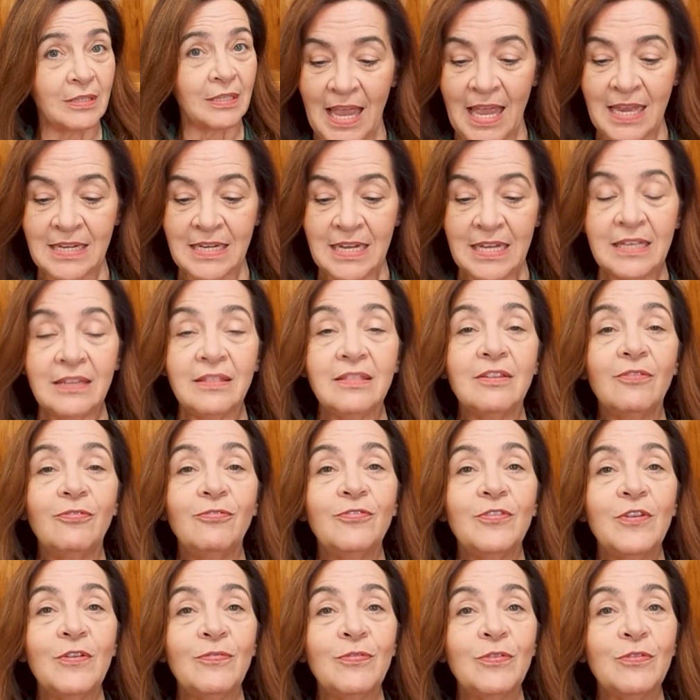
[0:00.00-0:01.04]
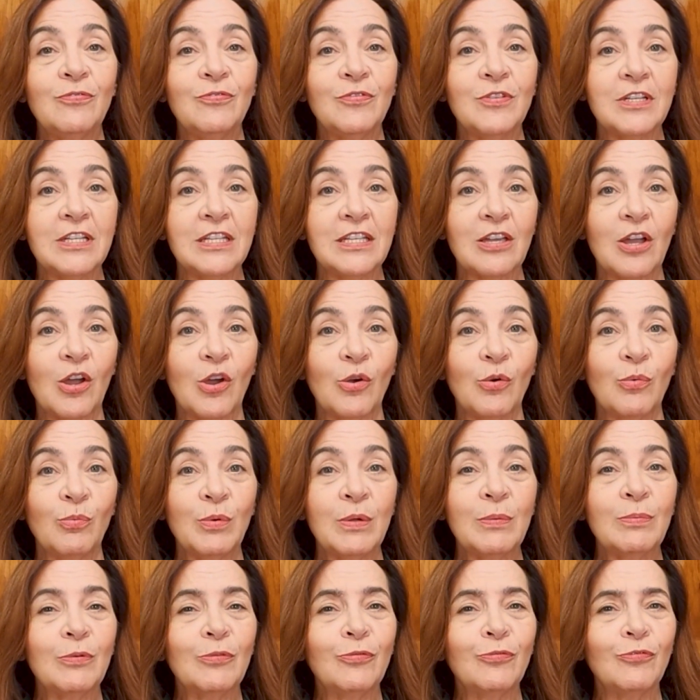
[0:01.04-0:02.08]
And in the fifth video,
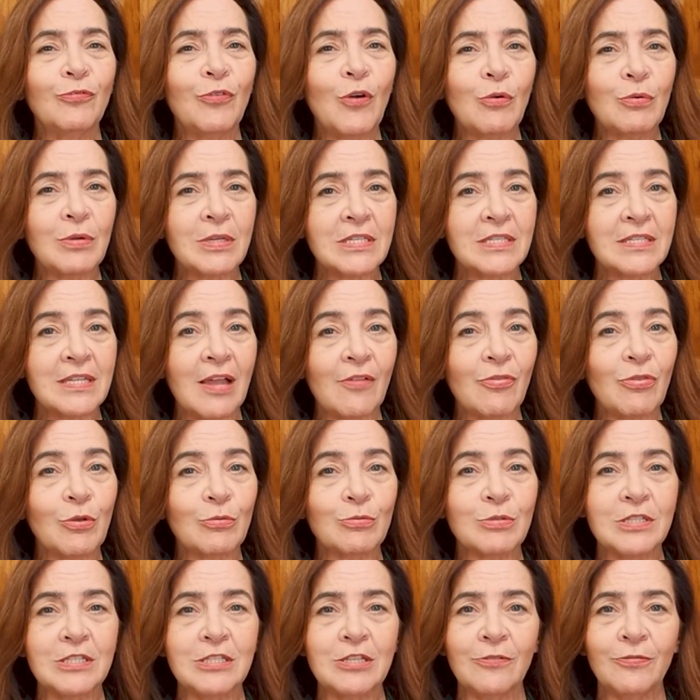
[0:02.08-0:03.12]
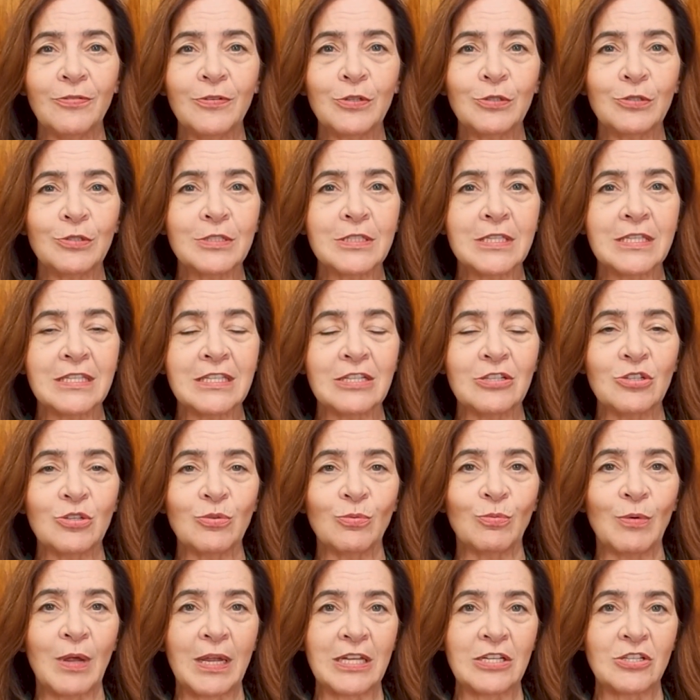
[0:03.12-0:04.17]
we will focus on those difficult
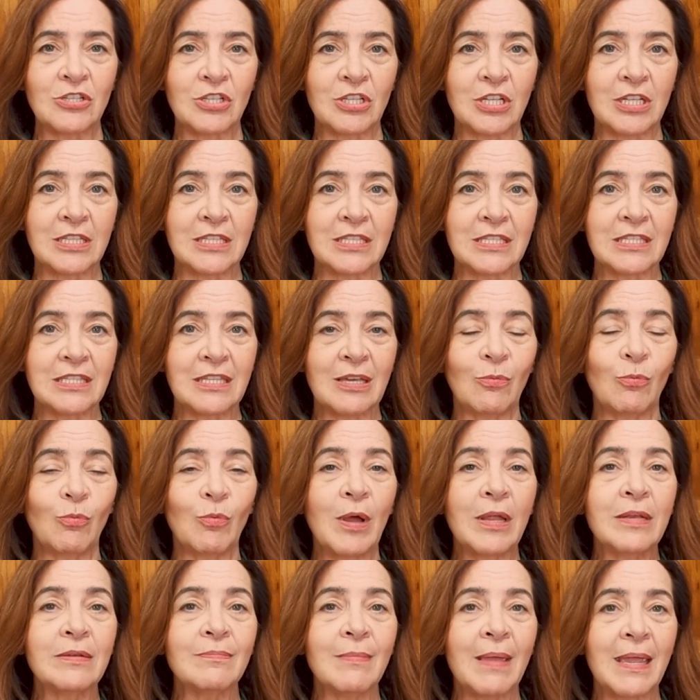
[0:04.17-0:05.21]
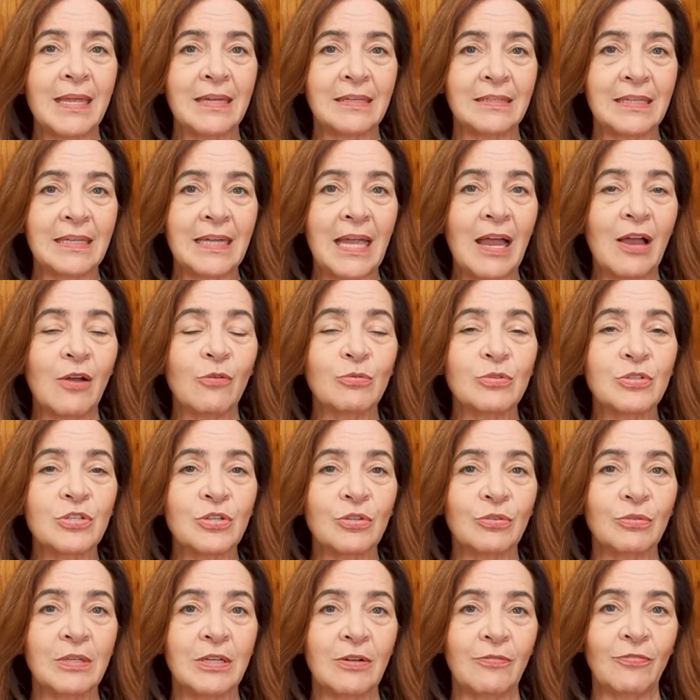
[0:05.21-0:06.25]
situations that one may
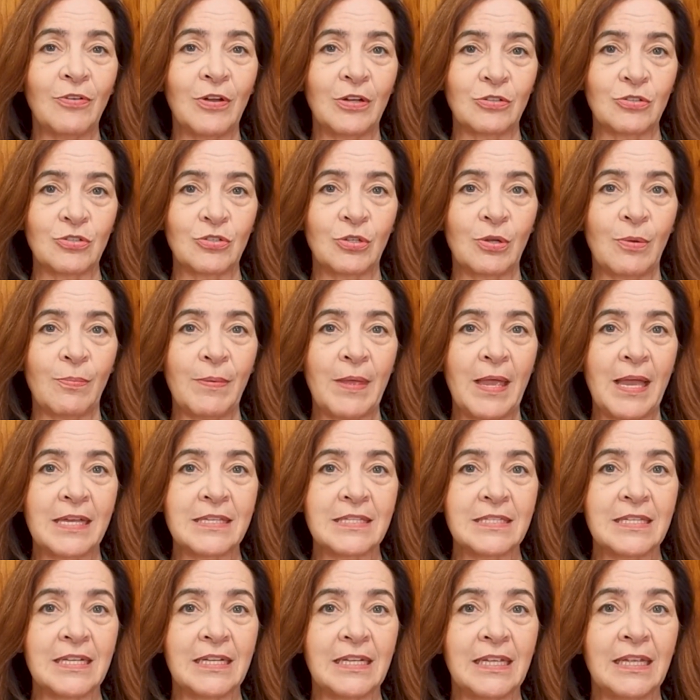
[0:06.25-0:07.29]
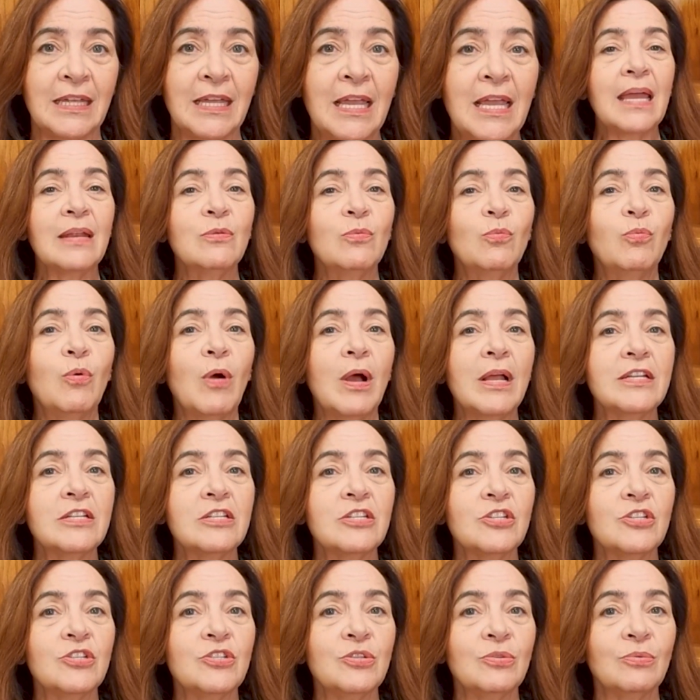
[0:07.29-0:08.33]
encounter in a functional capacity and what
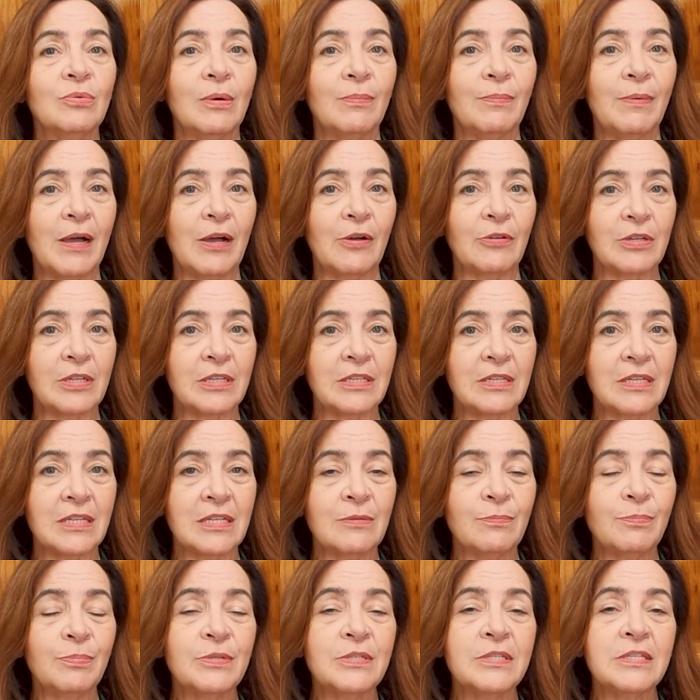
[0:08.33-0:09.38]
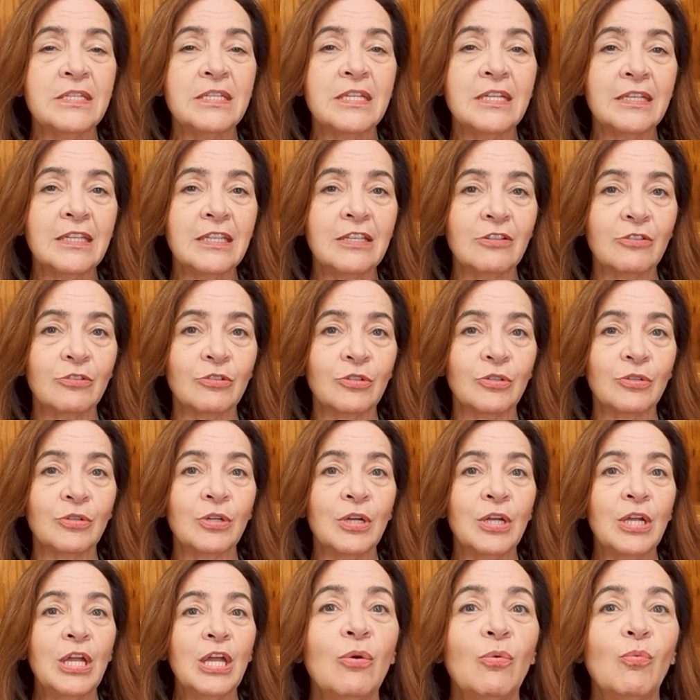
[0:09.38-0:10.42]
to do about it, in particular
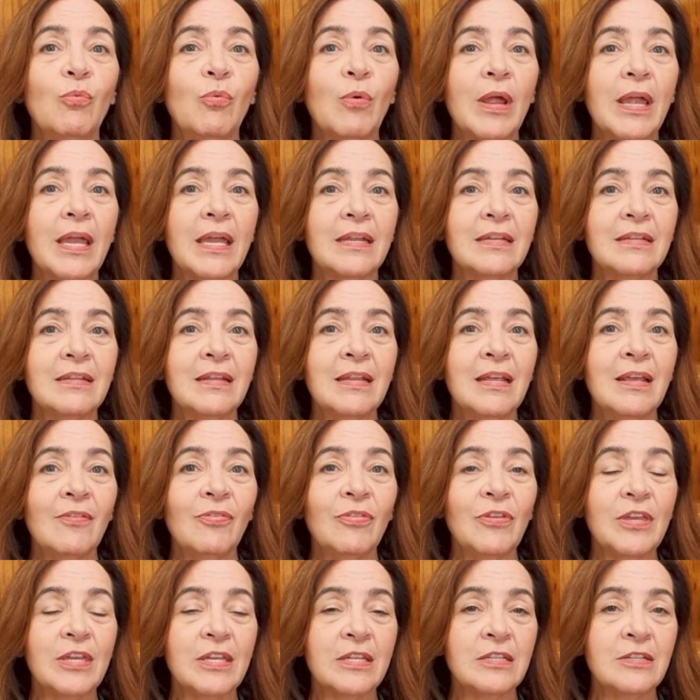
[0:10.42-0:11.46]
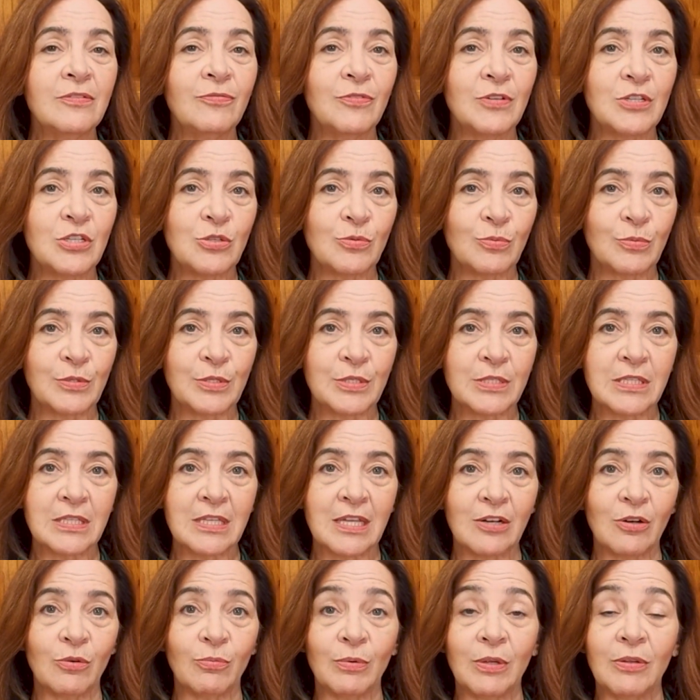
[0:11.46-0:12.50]
when the individuals
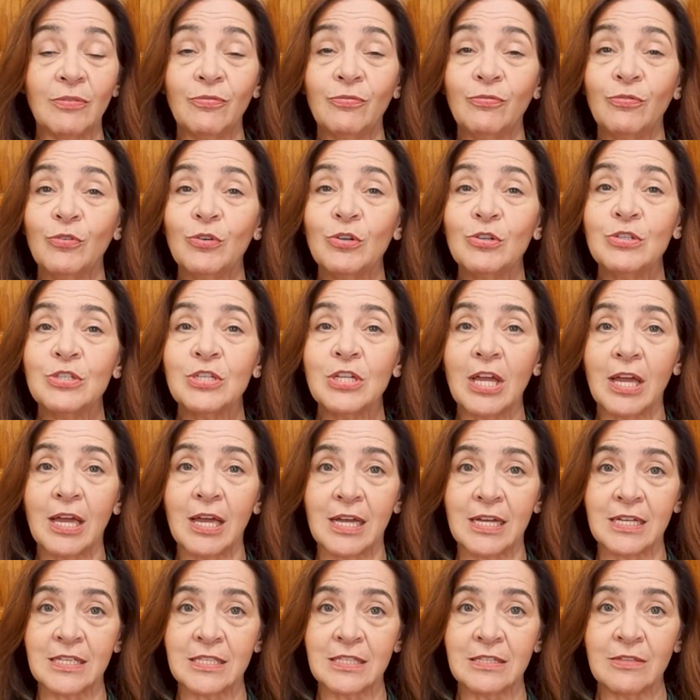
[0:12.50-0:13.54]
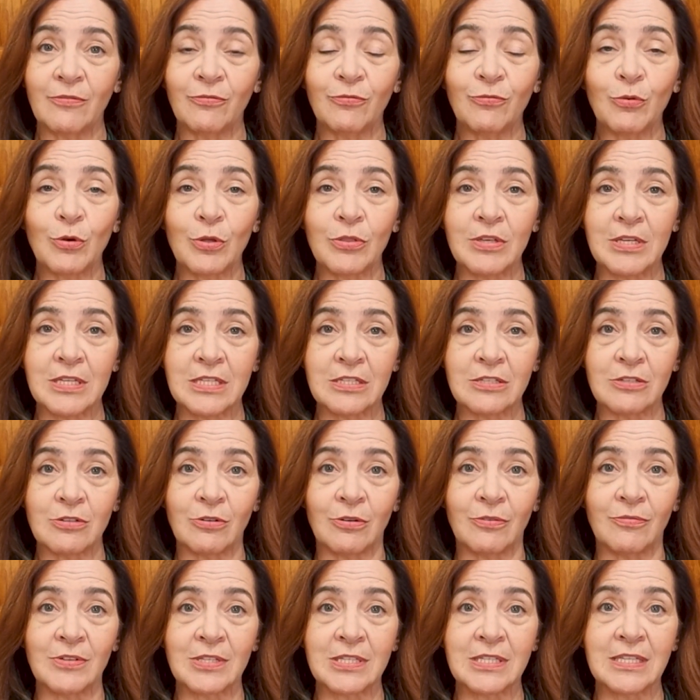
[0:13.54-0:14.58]
that are referred to us for these
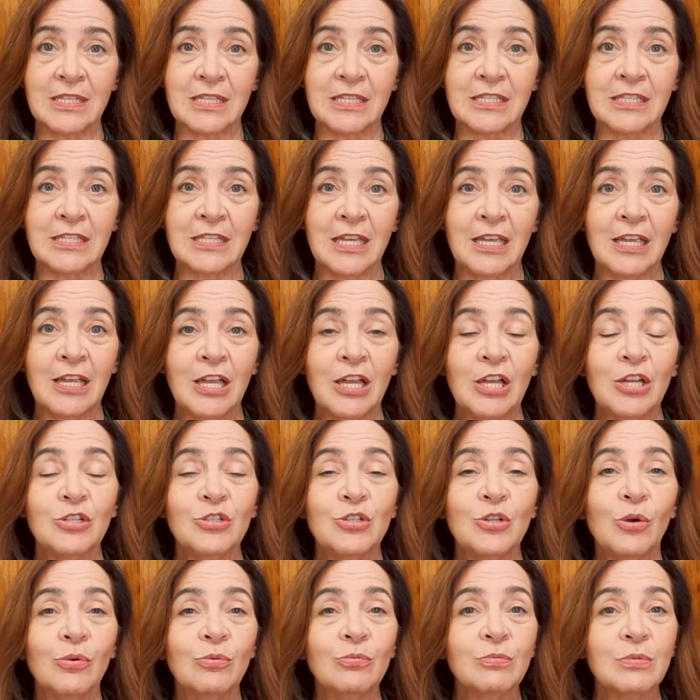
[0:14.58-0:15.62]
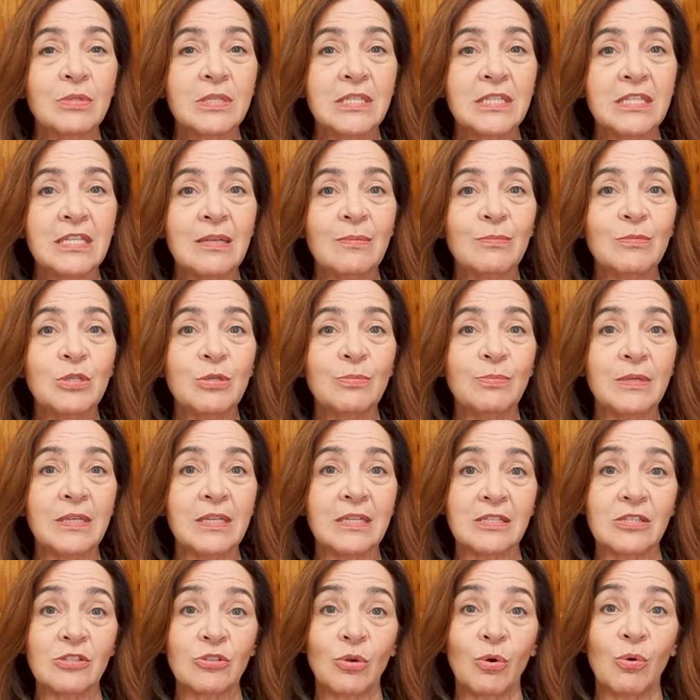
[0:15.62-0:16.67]
services don't seem to be
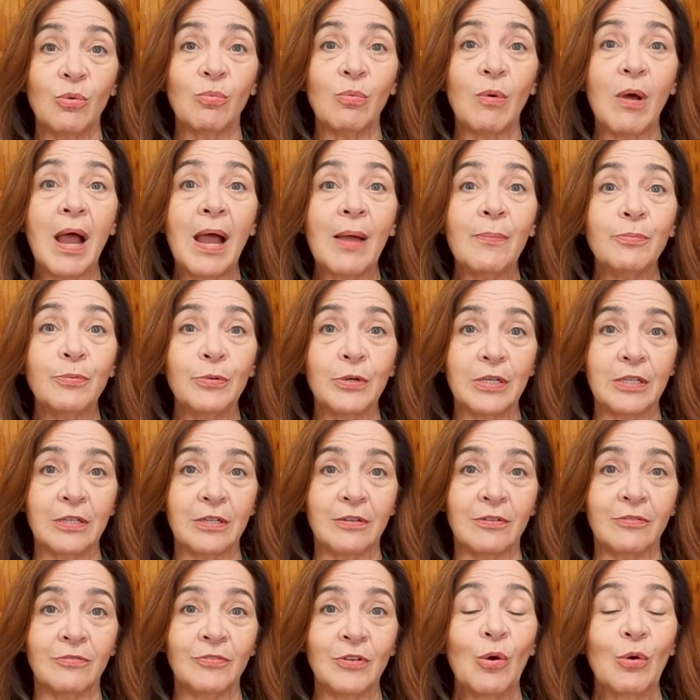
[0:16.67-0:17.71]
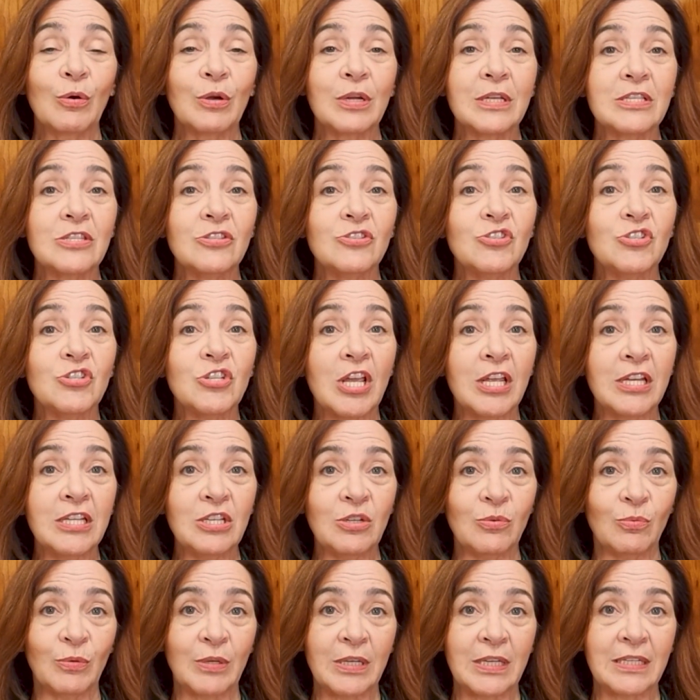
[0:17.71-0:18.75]
as cooperative or as
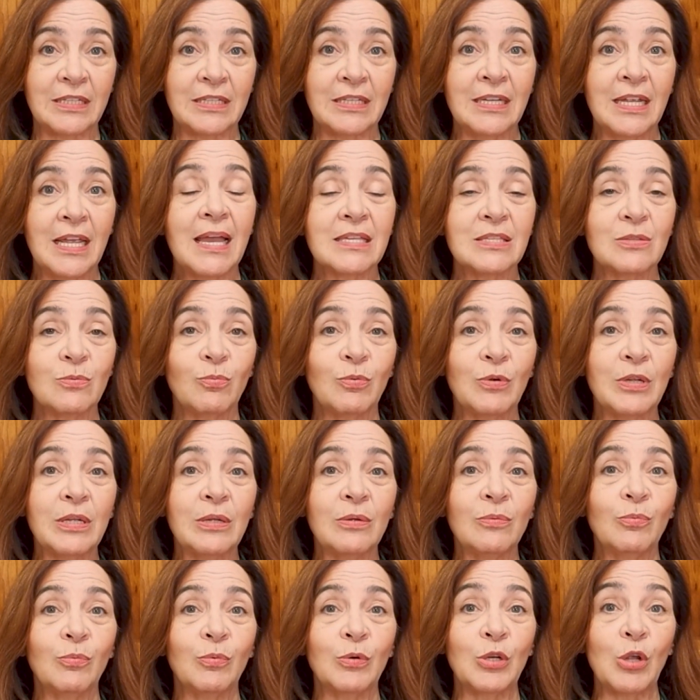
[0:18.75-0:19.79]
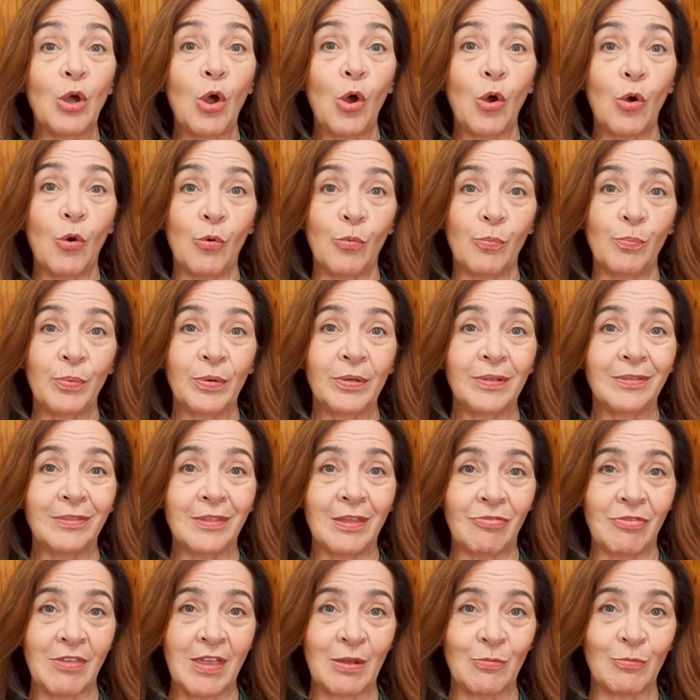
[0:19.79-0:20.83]
genuine as we would hope
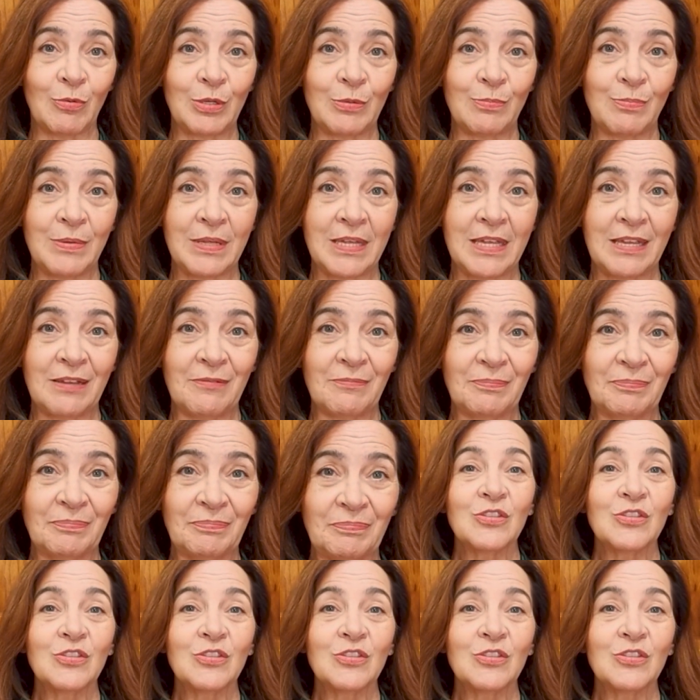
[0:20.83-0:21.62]
that they would be.